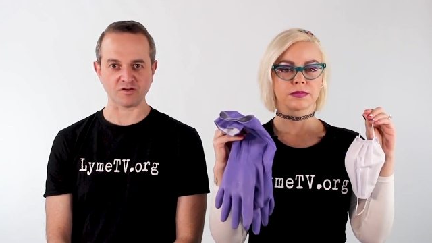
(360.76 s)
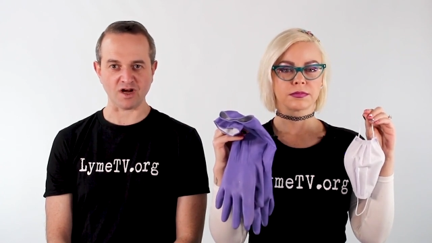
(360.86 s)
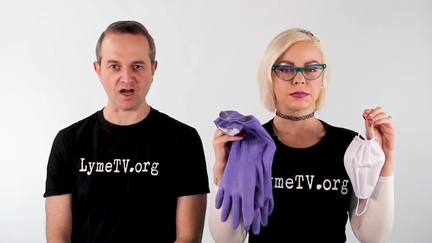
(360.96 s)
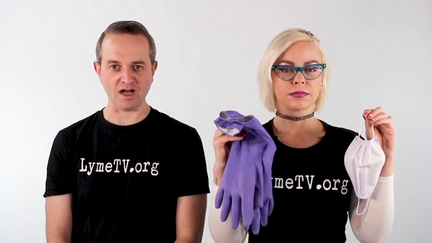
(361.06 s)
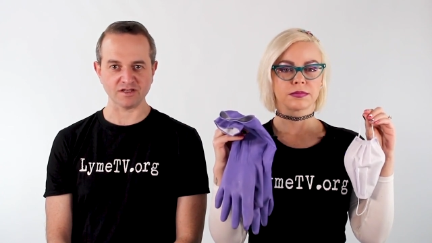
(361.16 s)
Speaker 1: in
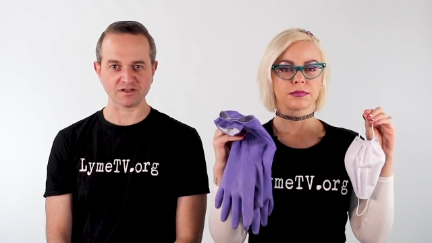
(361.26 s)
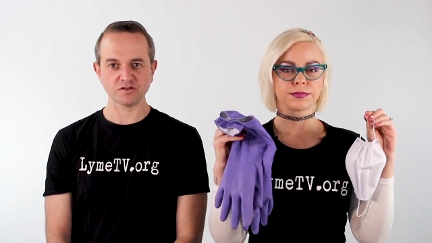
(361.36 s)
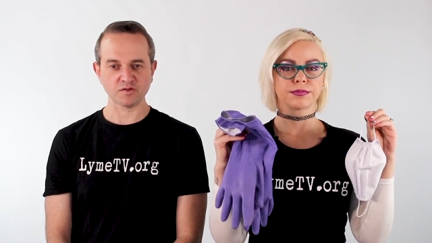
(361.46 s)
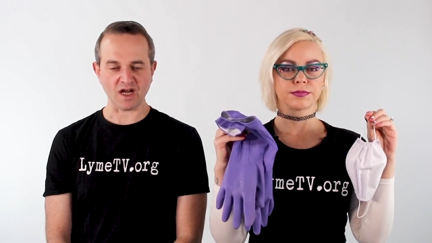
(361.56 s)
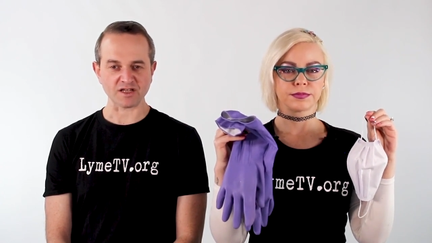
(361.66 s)
your
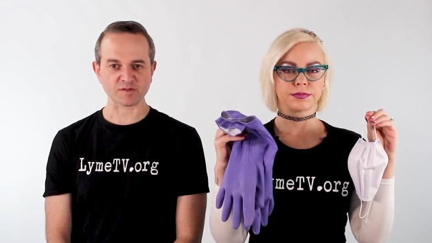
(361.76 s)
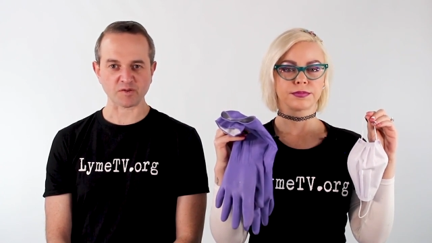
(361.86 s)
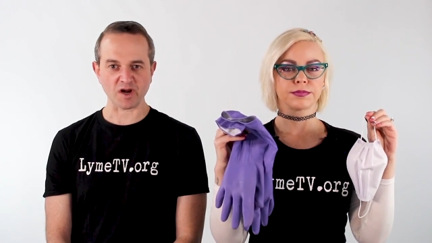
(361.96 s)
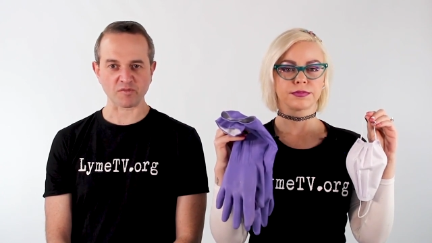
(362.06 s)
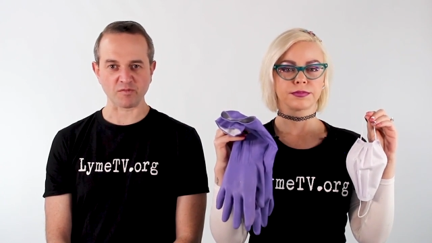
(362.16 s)
eyes. Do not
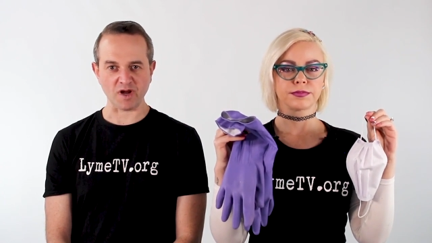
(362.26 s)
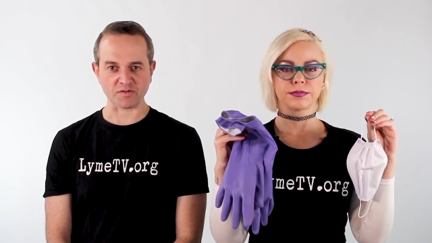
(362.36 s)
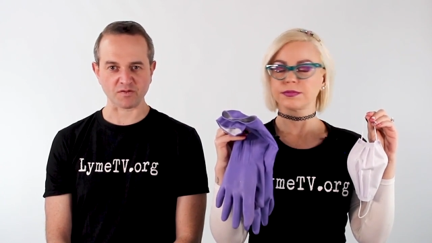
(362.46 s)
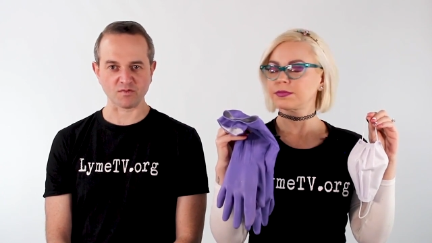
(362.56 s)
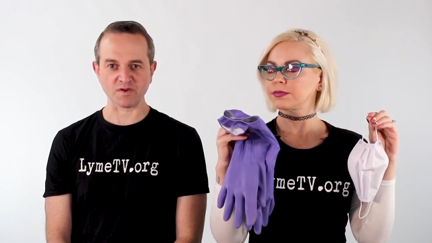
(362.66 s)
spray
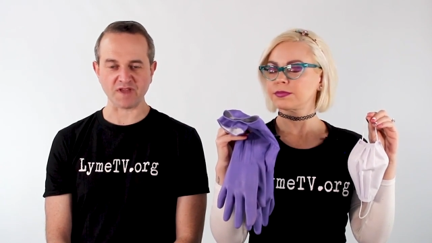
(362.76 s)
permethrin